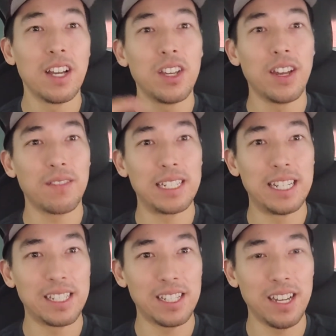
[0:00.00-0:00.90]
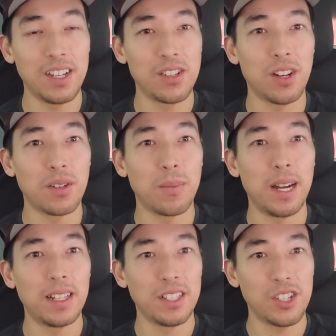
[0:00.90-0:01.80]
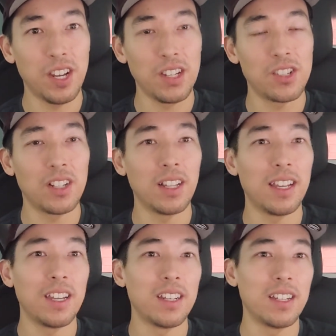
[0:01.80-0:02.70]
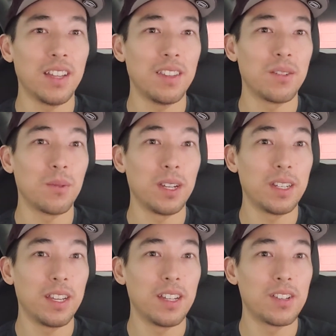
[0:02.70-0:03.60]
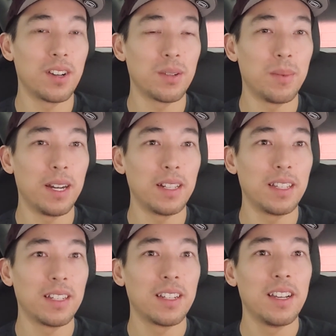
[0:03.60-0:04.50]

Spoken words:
you have to disengage Autopilot, change the lane, and then re-engage Autopilot.